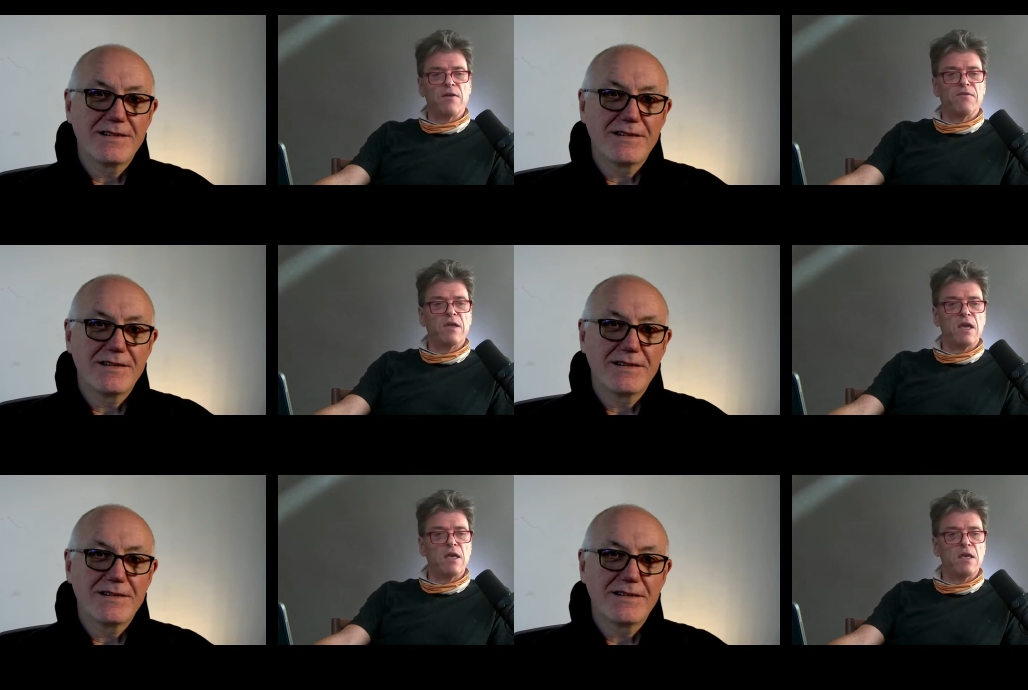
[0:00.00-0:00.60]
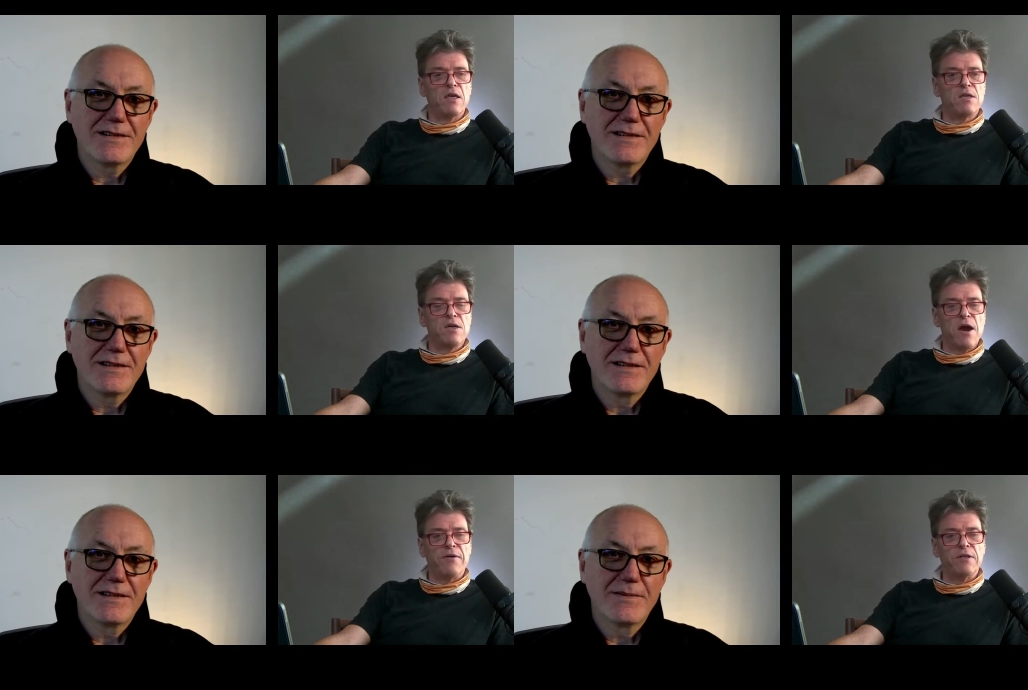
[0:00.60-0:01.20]
Speaker 1: Jared
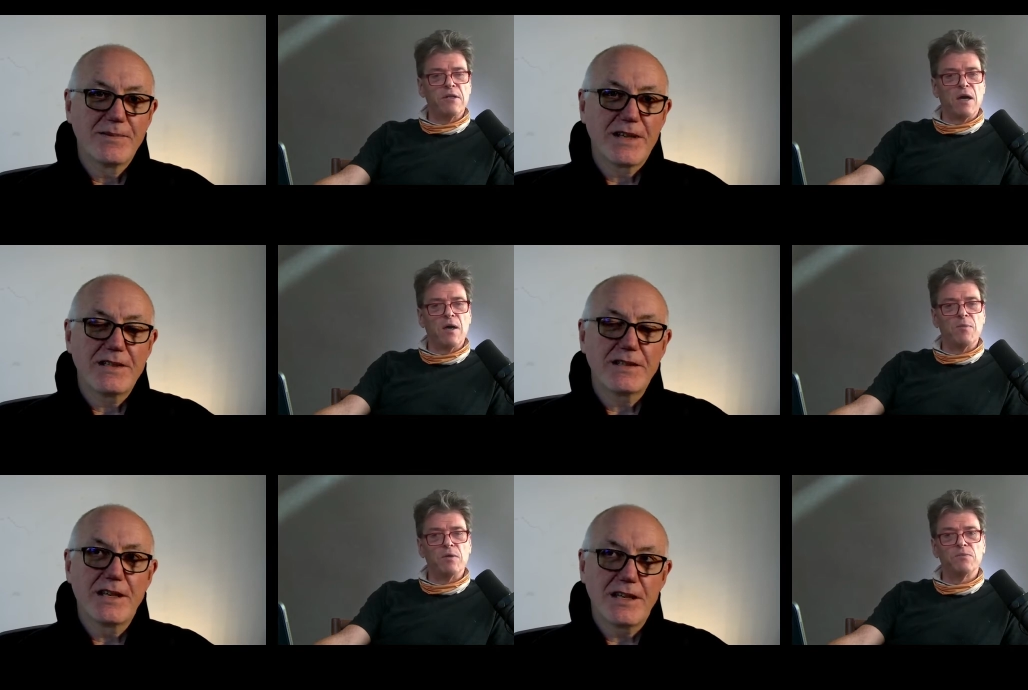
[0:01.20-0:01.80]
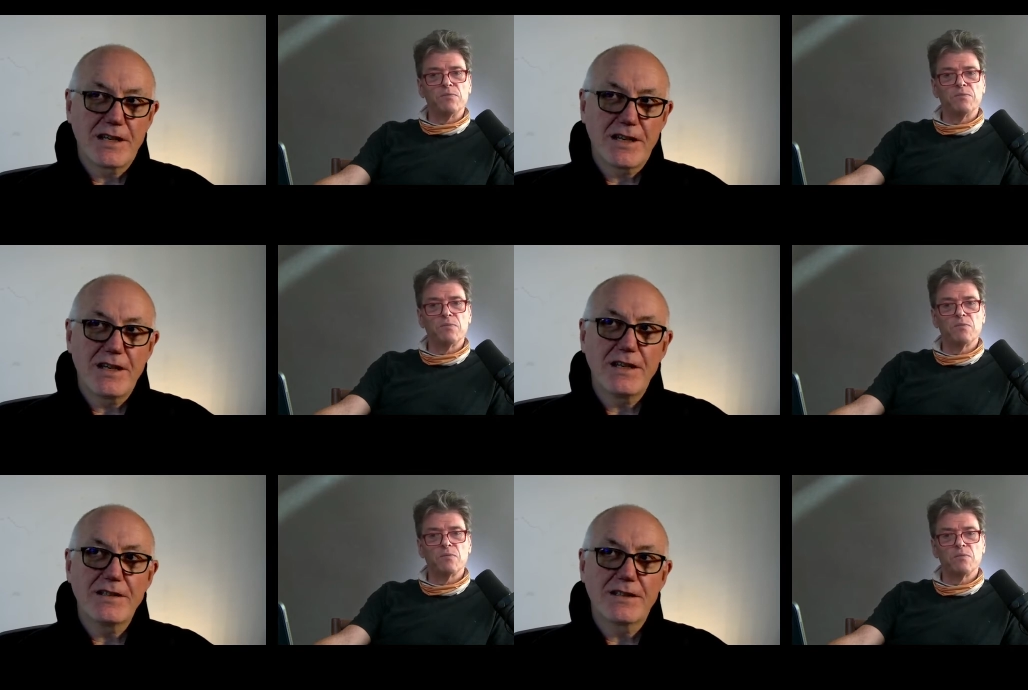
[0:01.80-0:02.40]
Diamond
Speaker 2: is geeky.
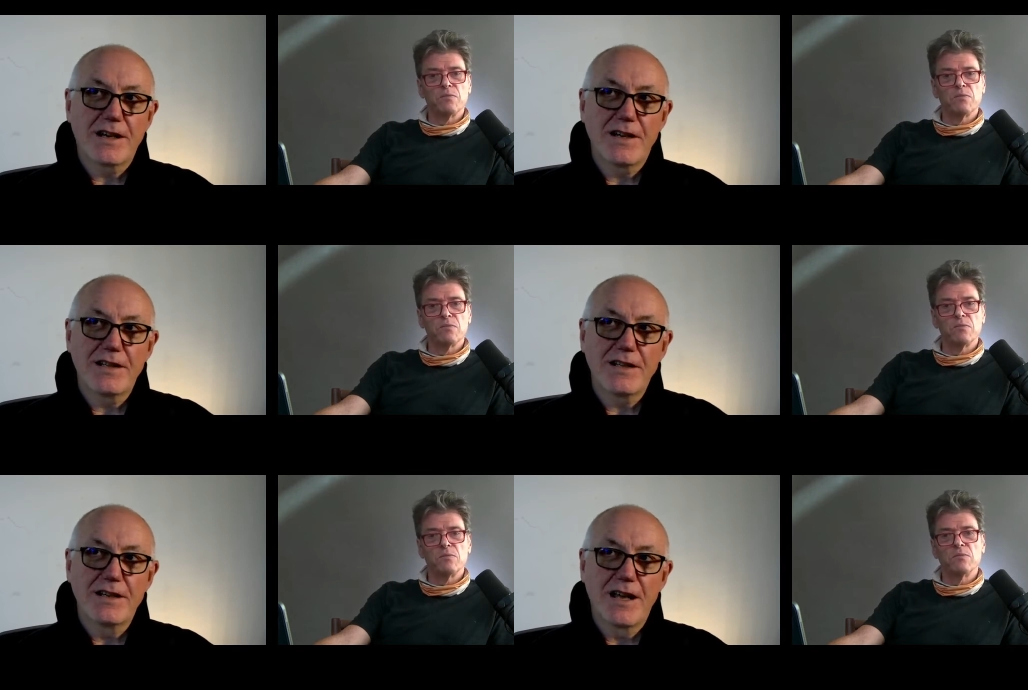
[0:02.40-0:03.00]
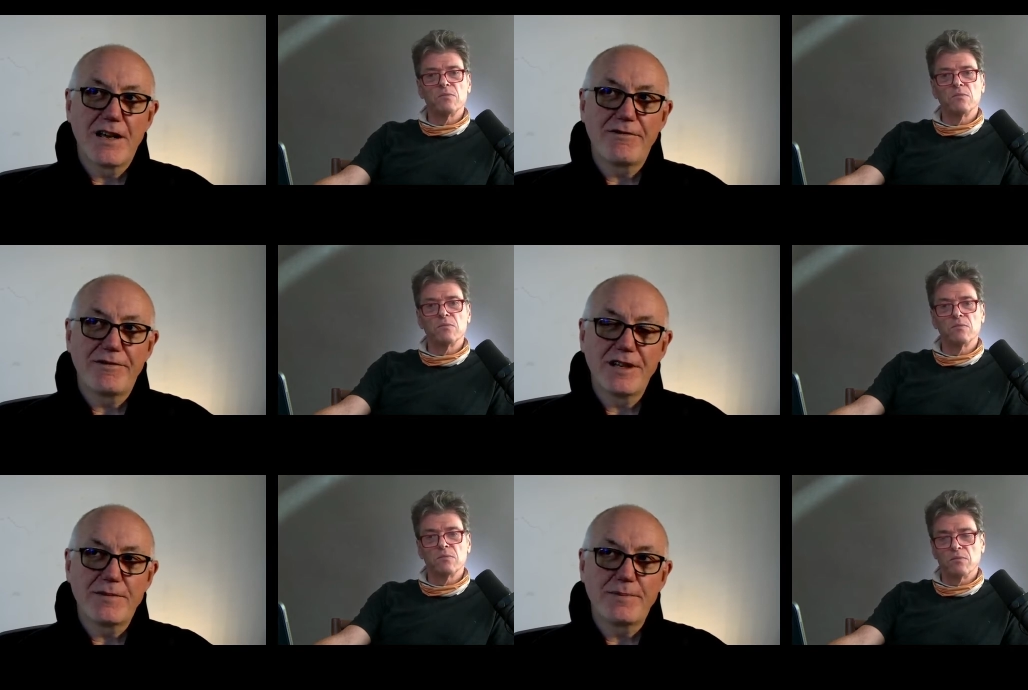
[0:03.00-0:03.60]
He started life
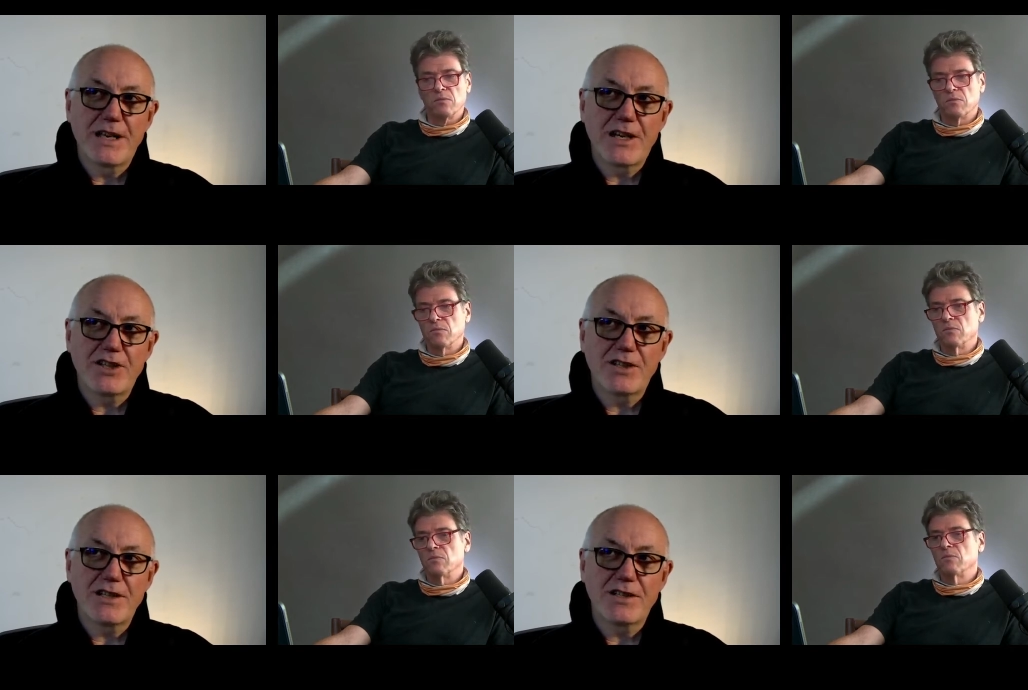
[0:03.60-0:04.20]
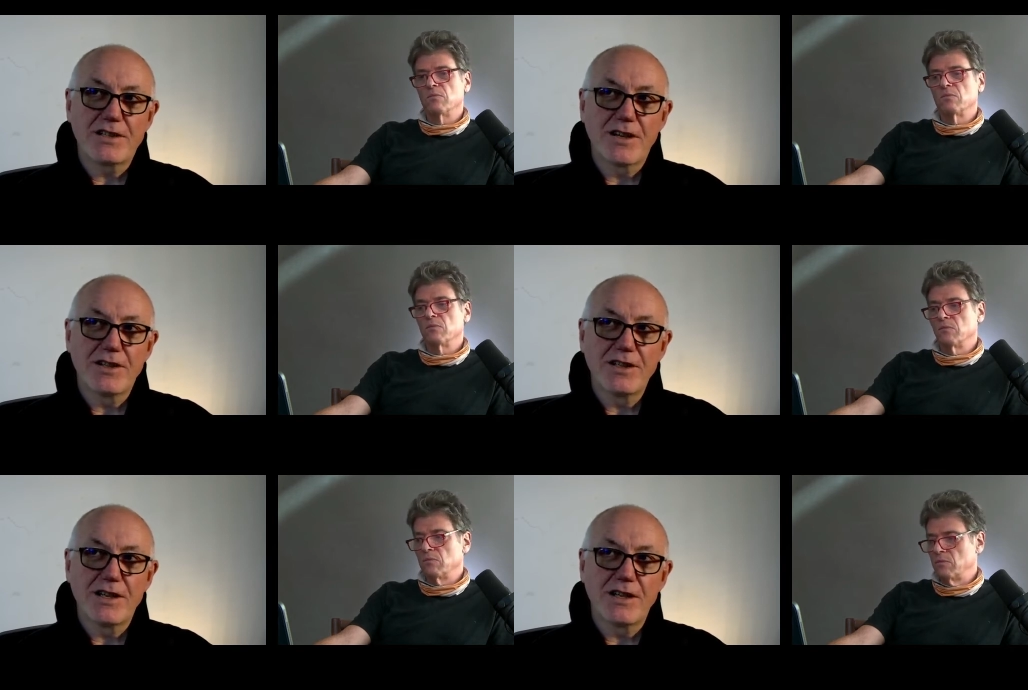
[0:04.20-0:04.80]
in his PhD
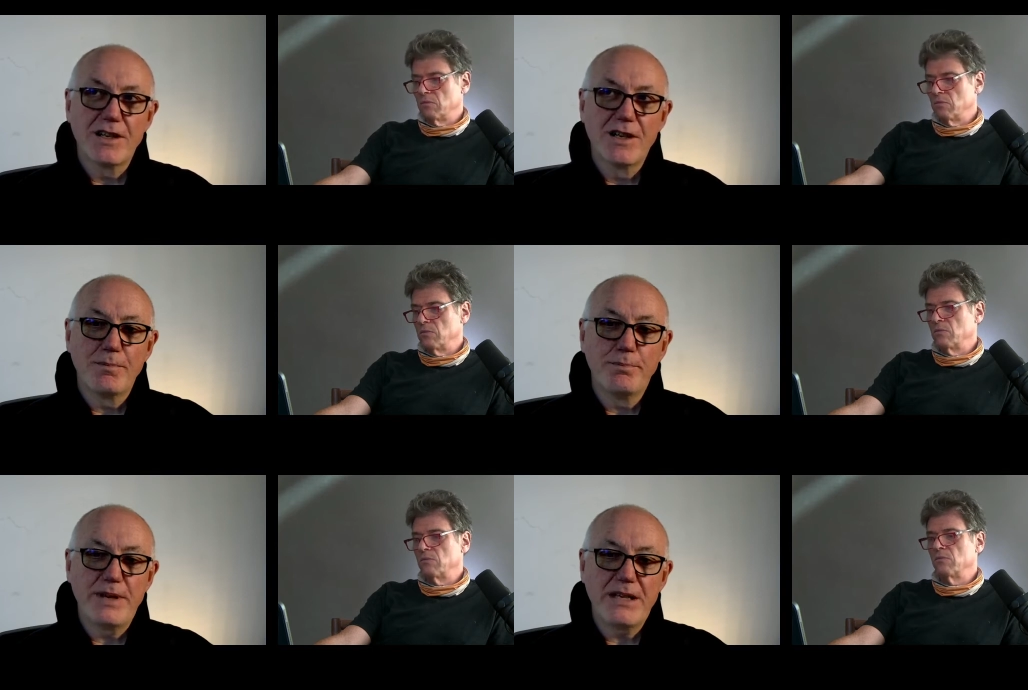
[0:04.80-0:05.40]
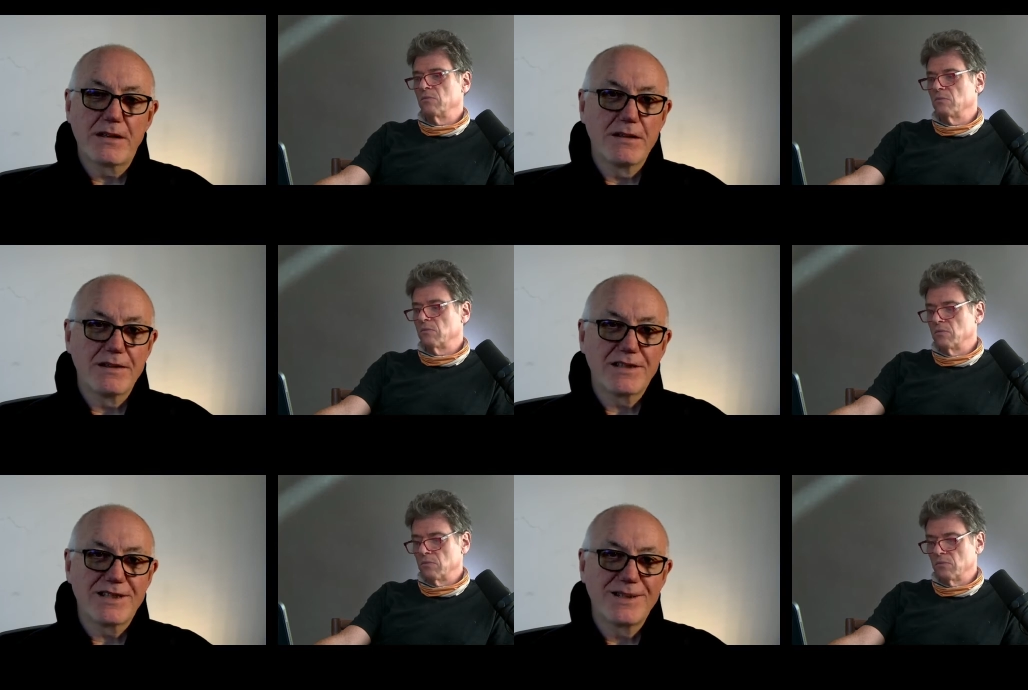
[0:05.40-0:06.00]
studying
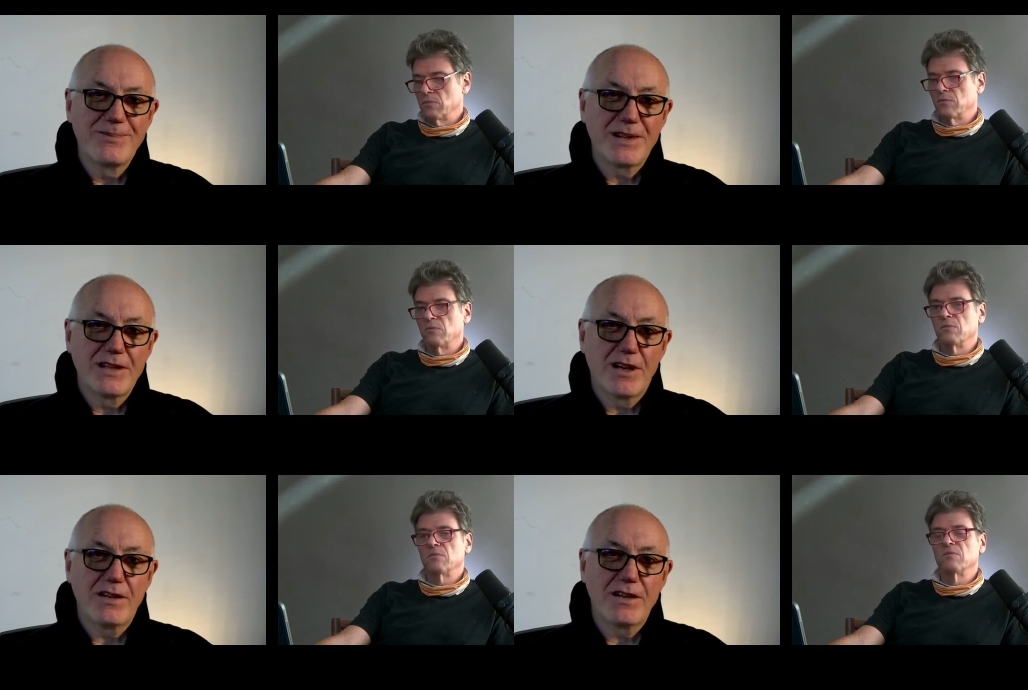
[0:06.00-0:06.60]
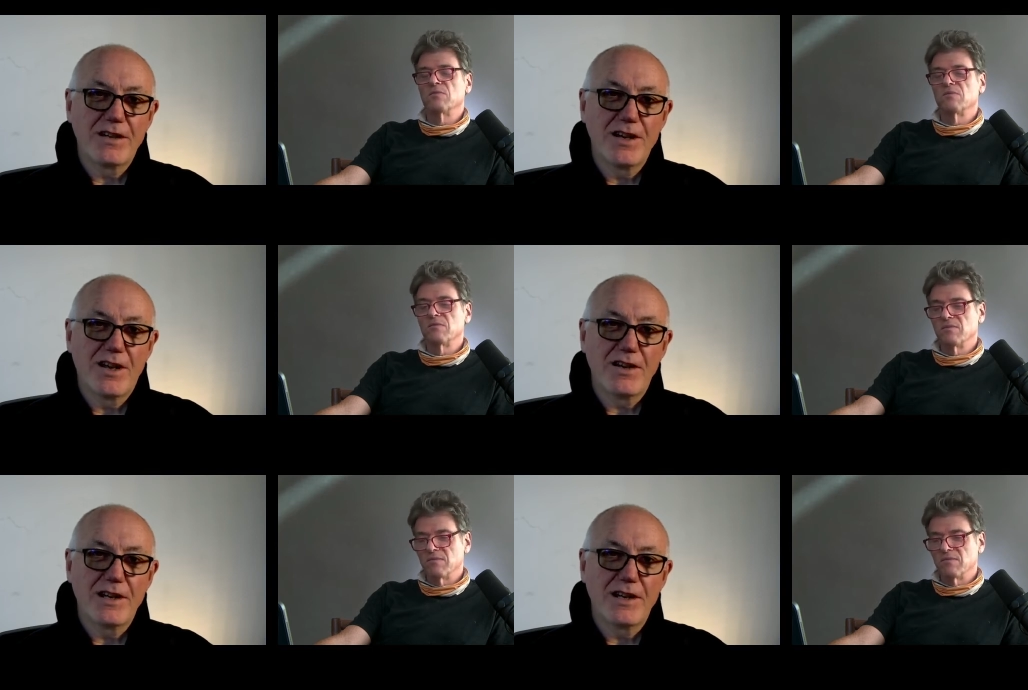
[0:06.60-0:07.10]
beetles, not not the